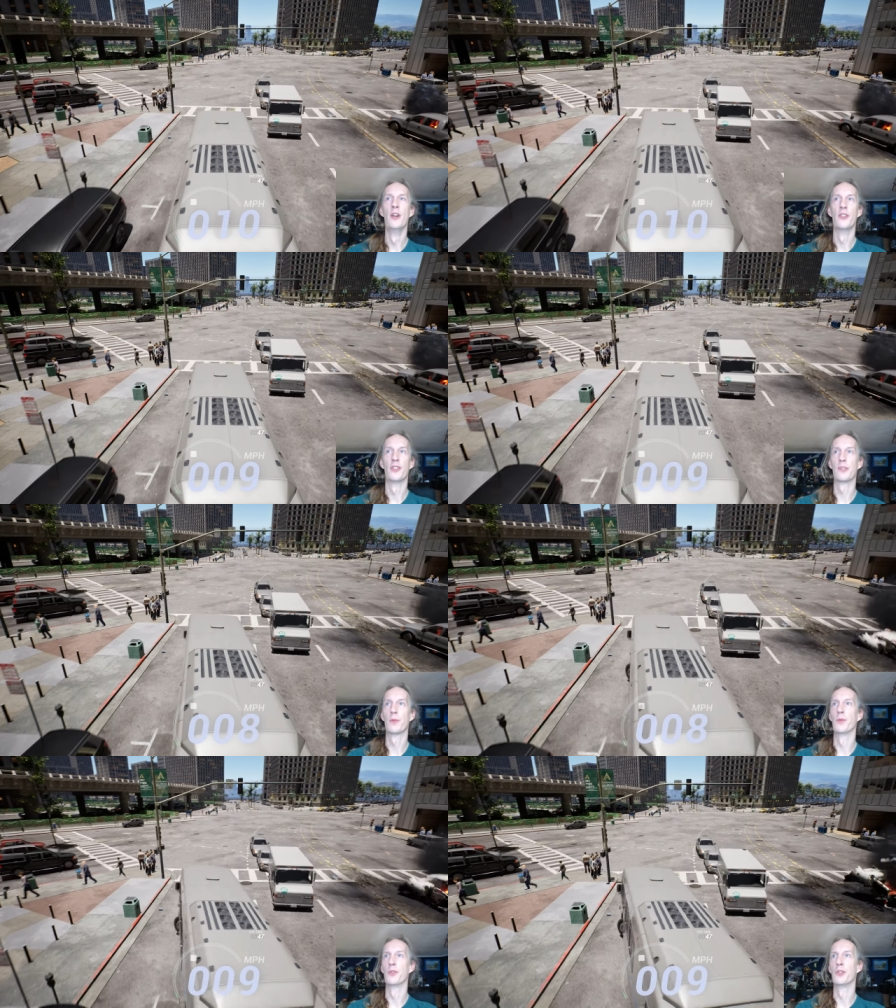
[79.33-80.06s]
So that's
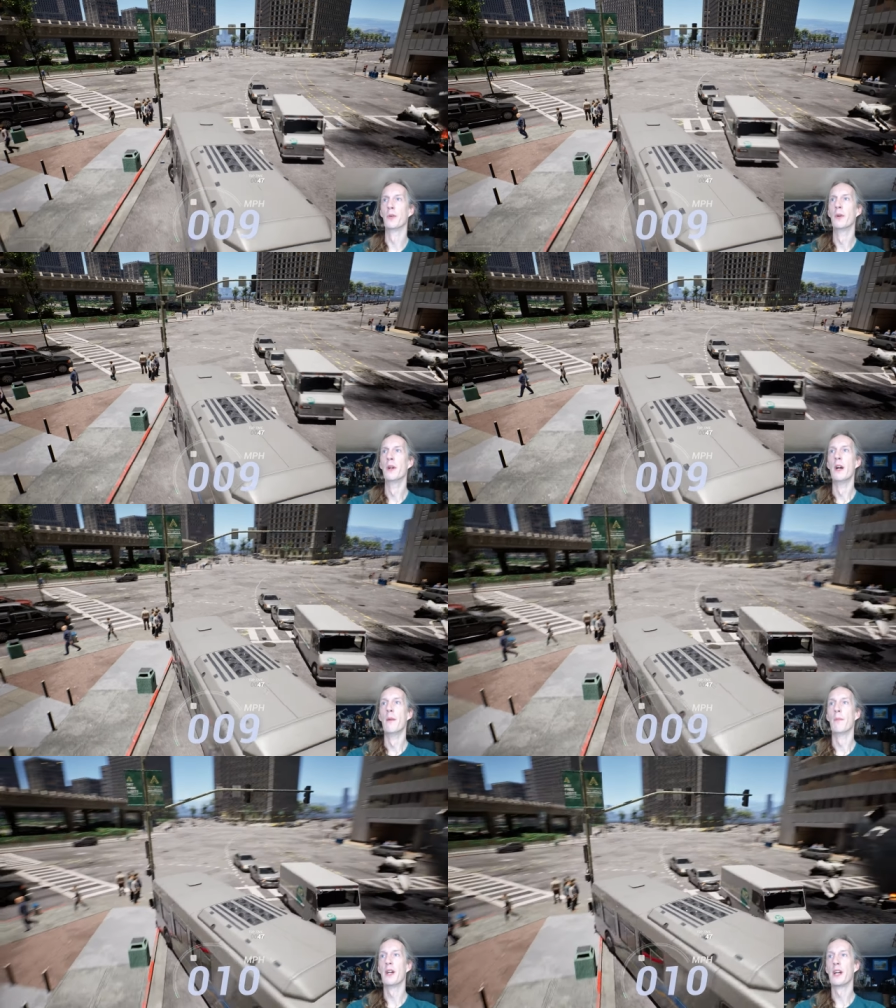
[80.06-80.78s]
what we'll do.
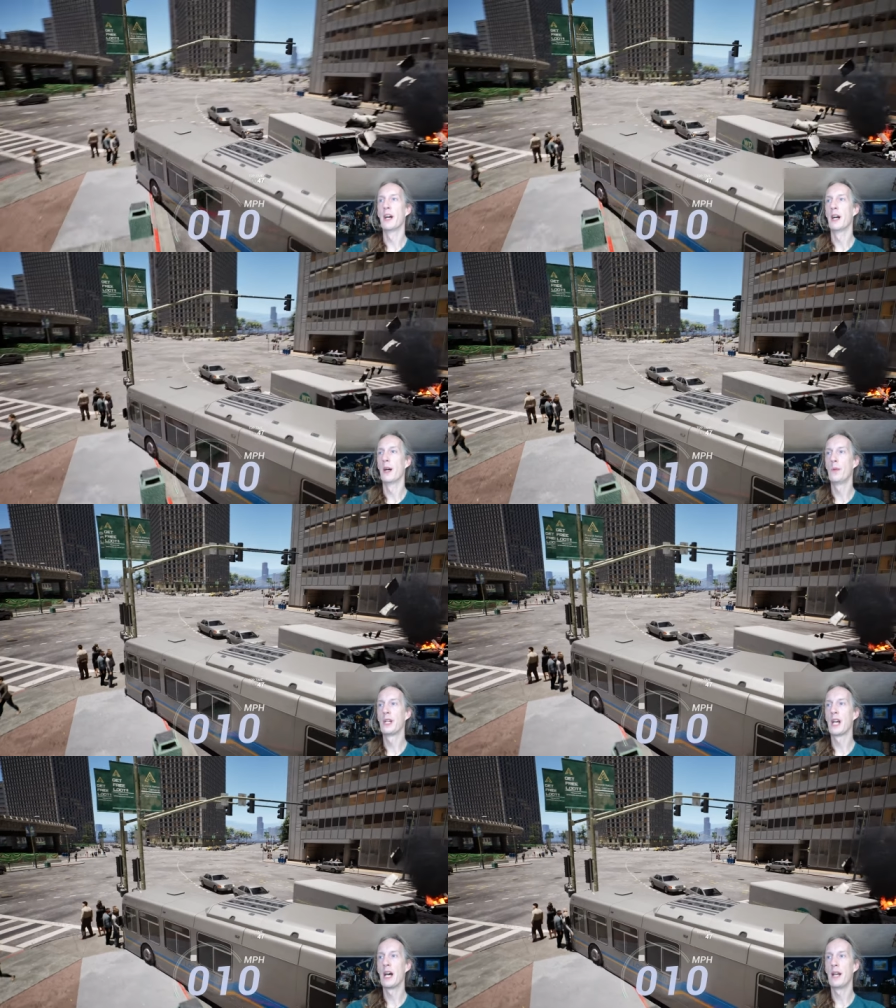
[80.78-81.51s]
But uh, we
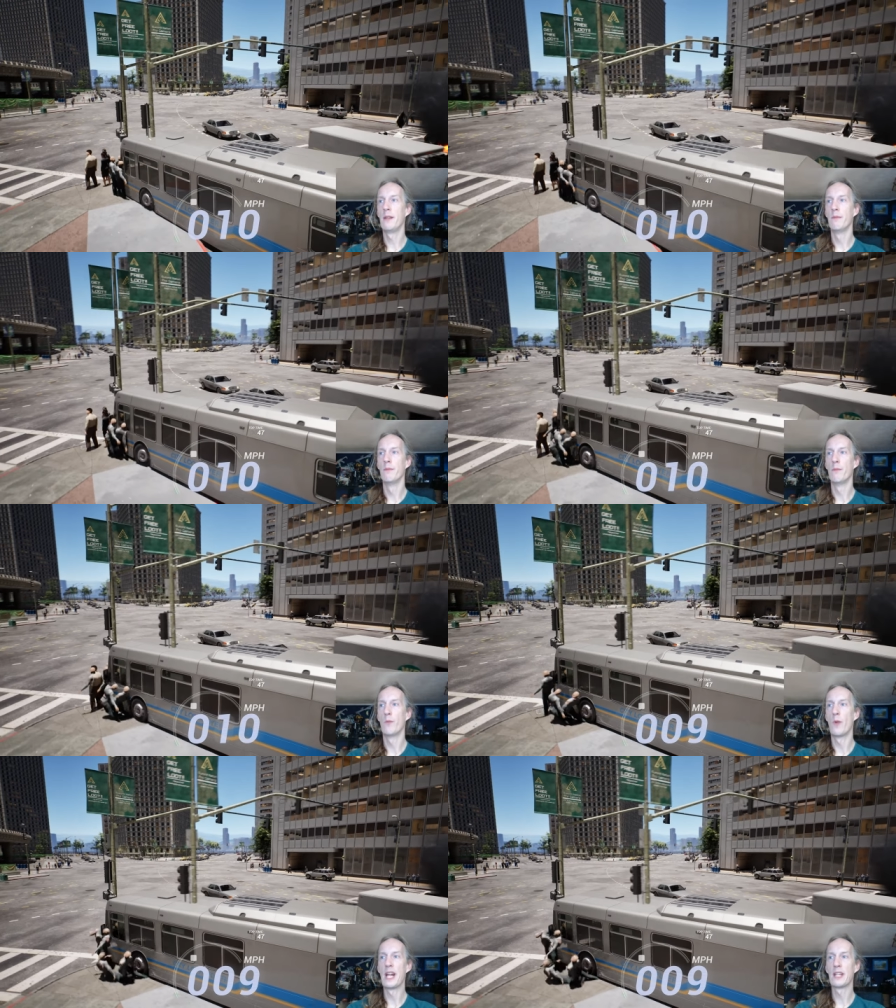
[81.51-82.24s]
got
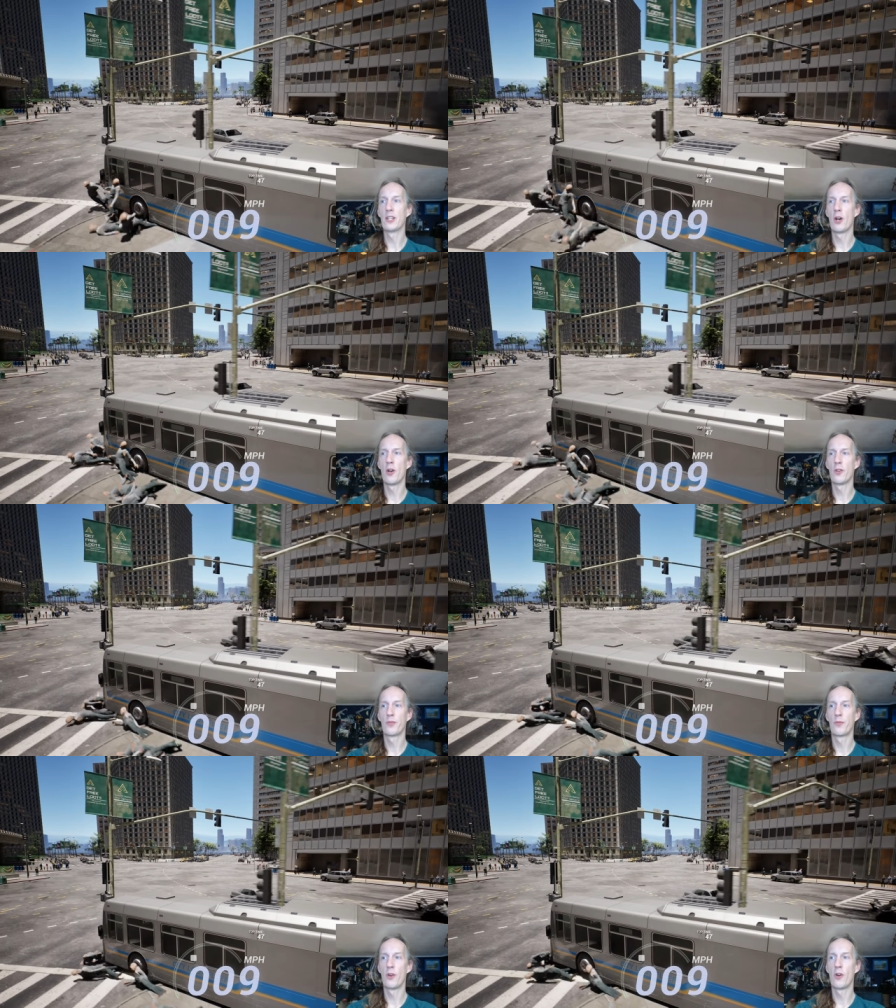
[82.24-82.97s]
ragdolls
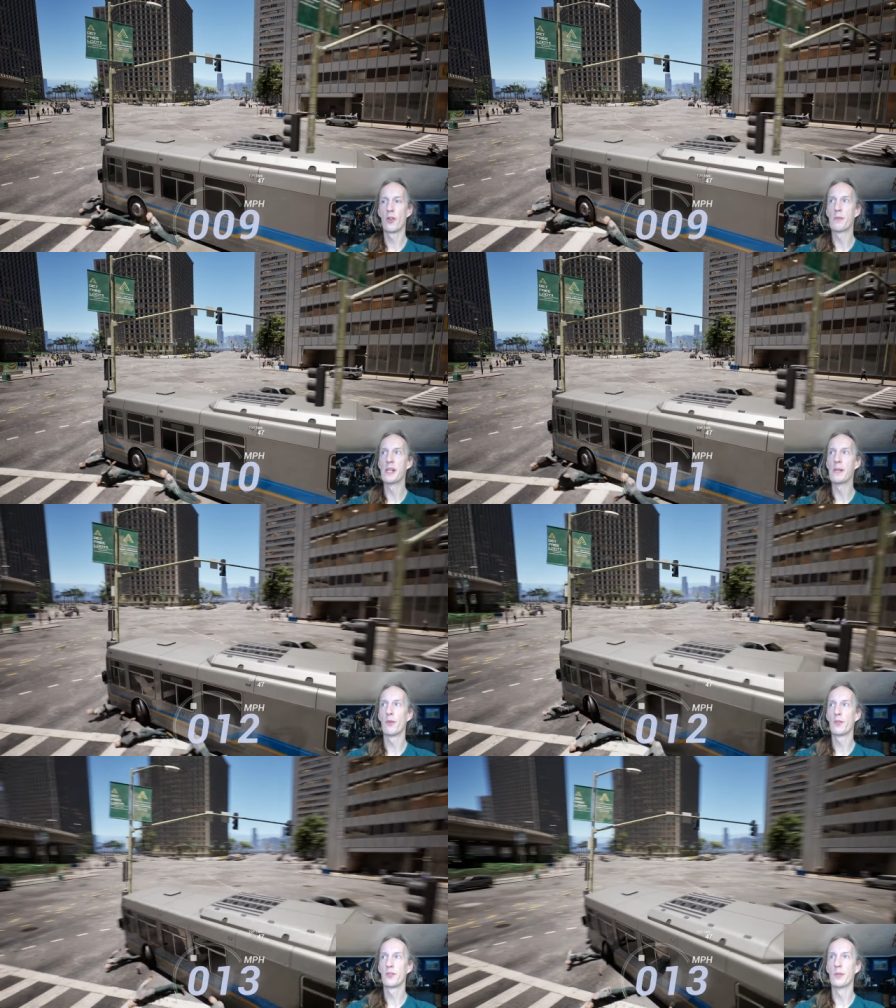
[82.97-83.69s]
for all the
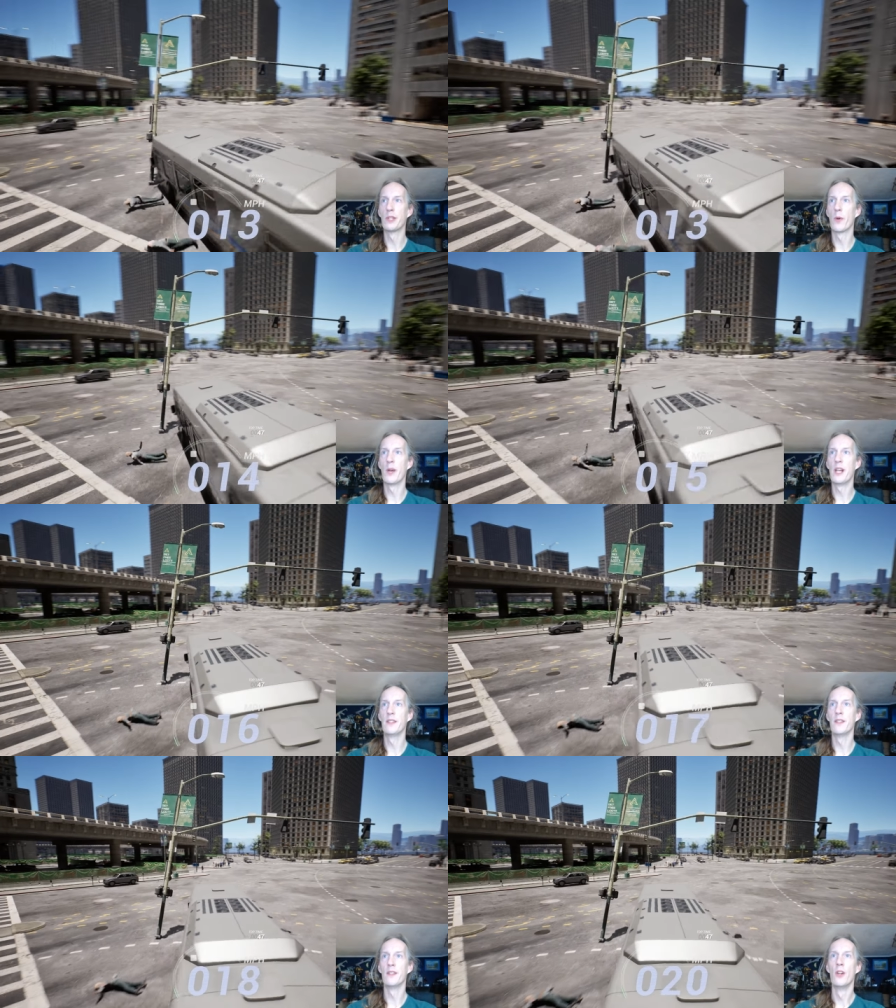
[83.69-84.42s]
people, so we can go ahead
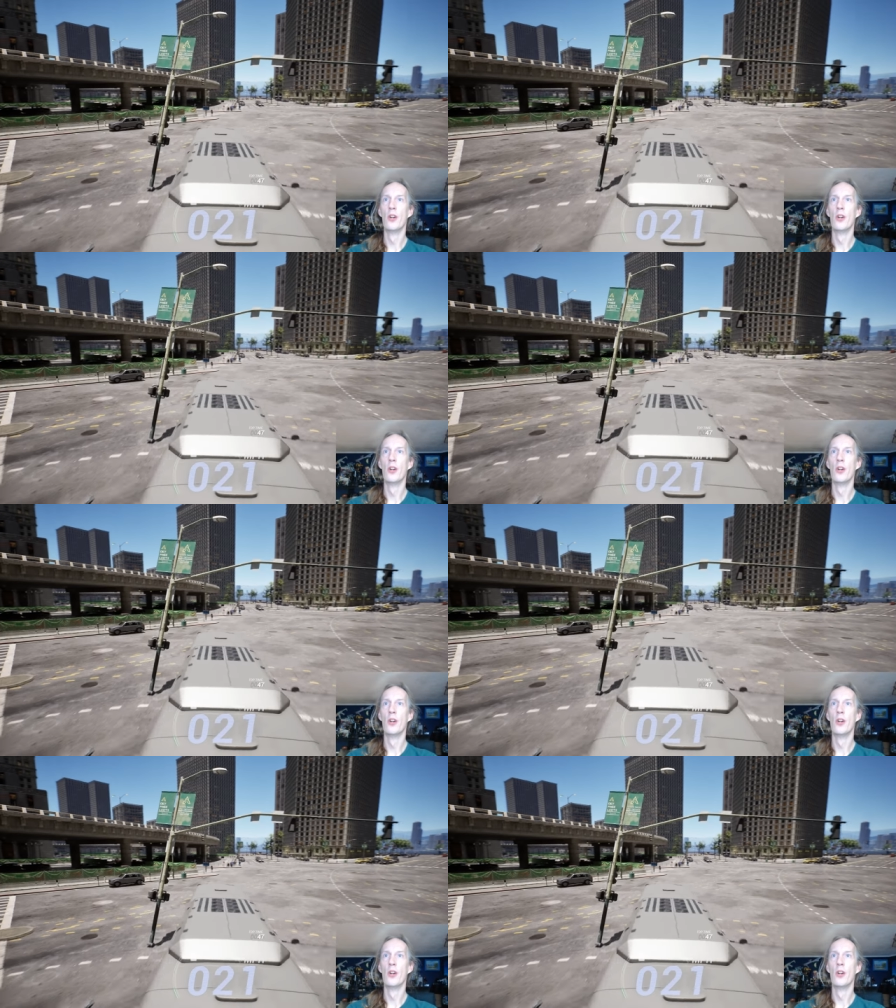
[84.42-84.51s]
and